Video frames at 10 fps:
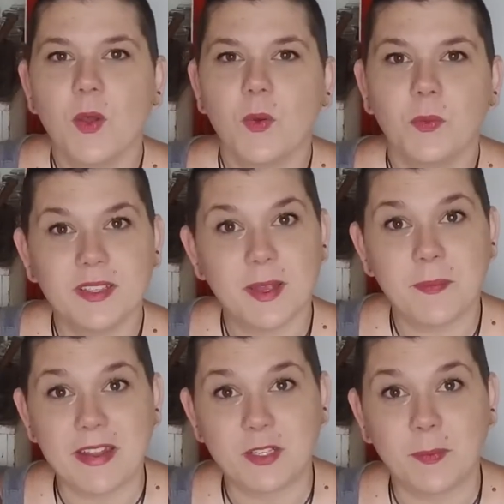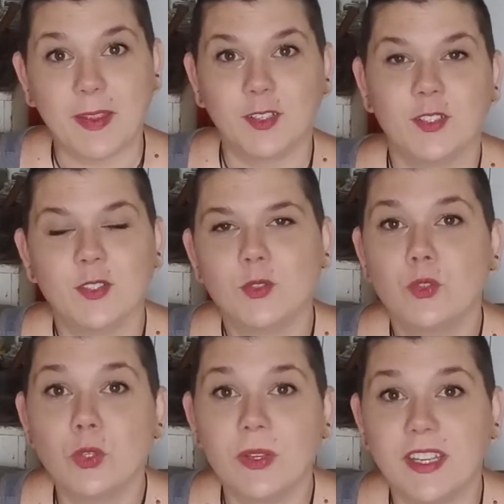What's up, magic makers?
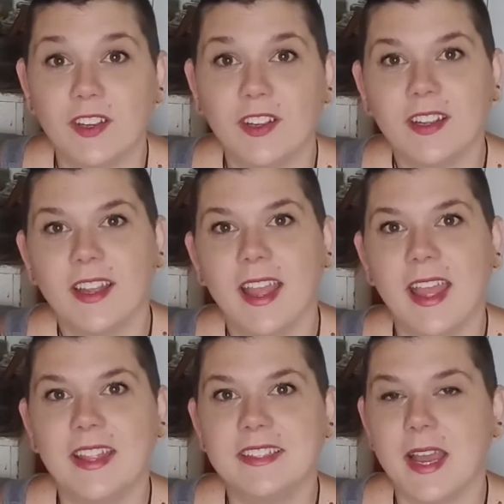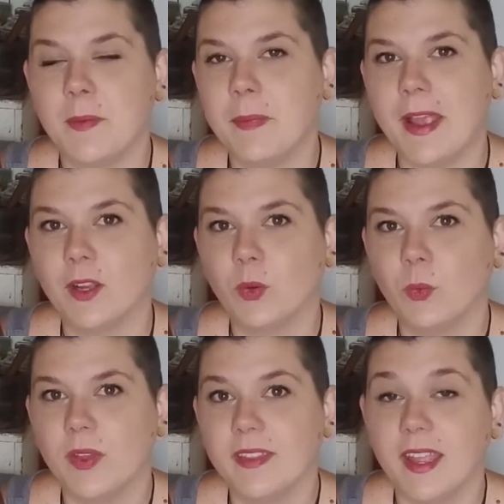Drew here, and I'm back
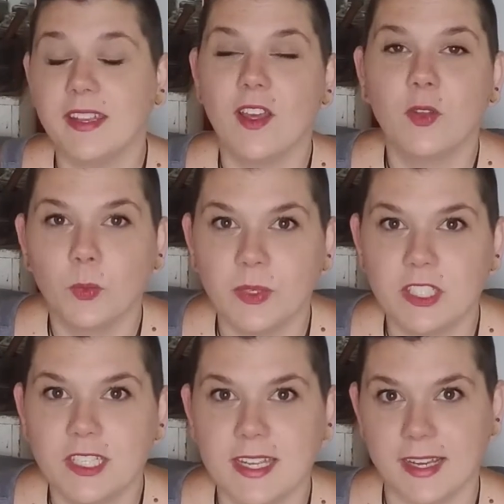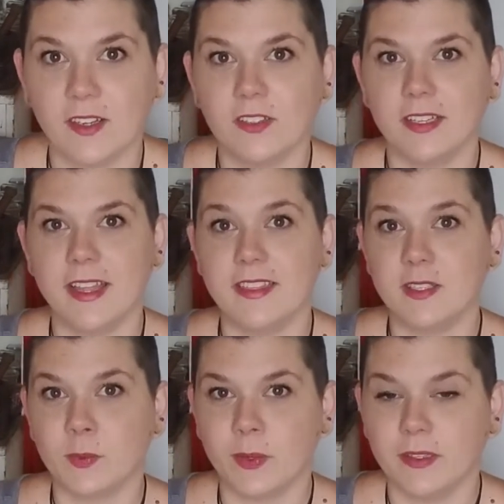with another witchy tale, and
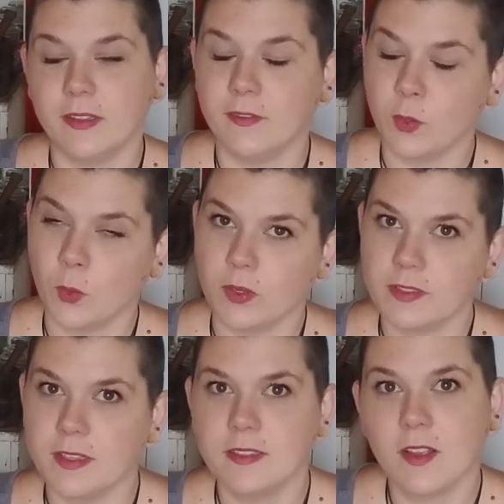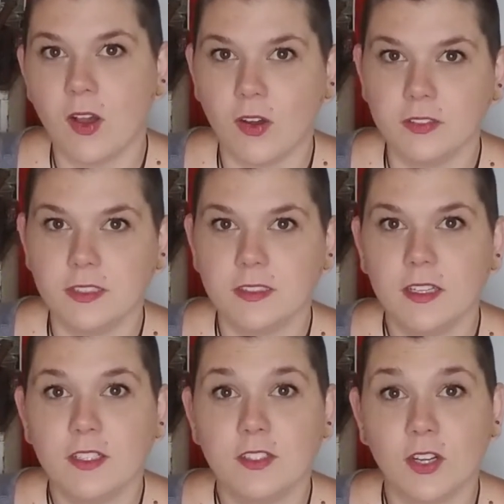this one, of course, is called
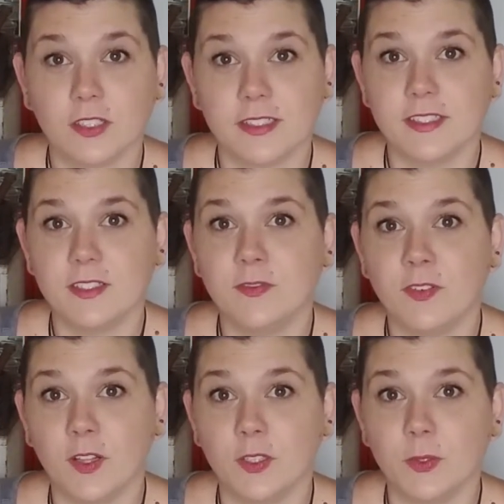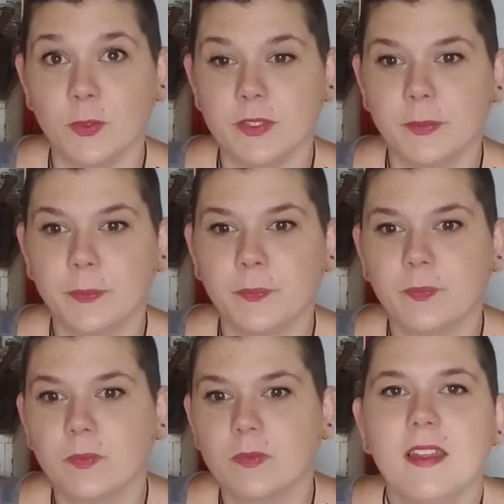Darkness Follows.
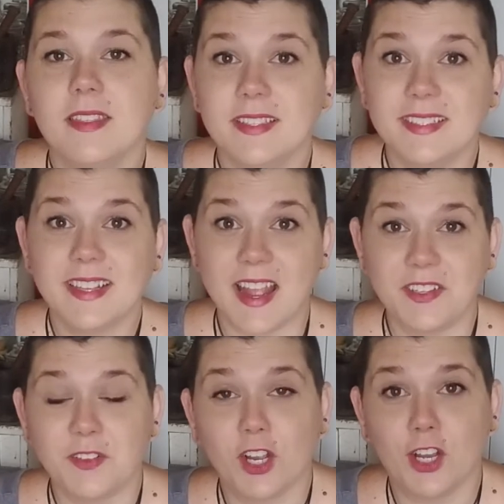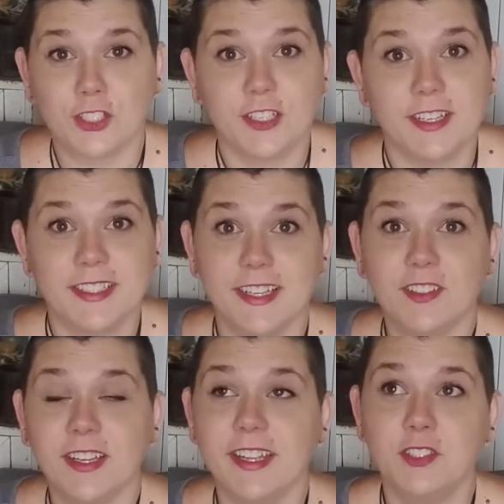This is kind of a cautionary
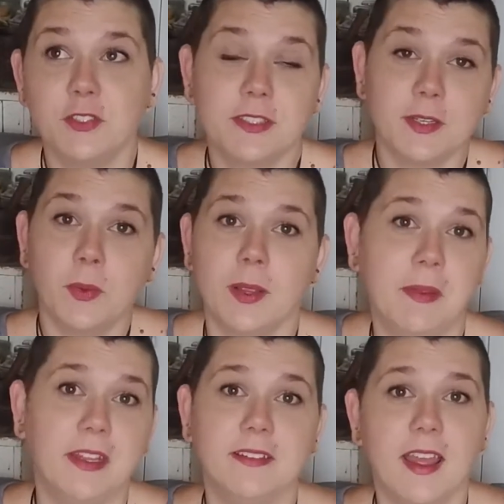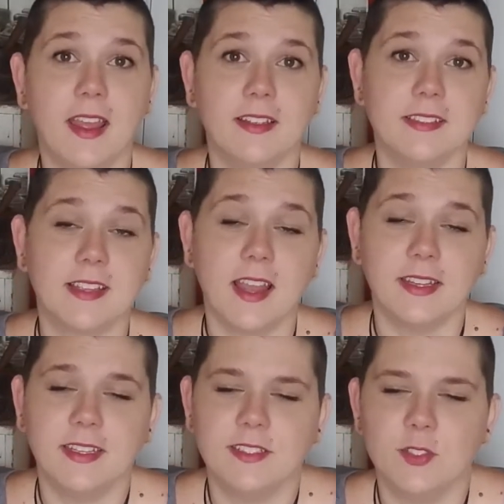tale, and you'll see what I mean as I
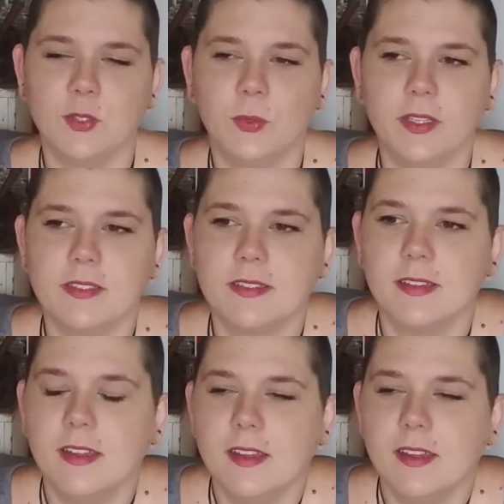get into it.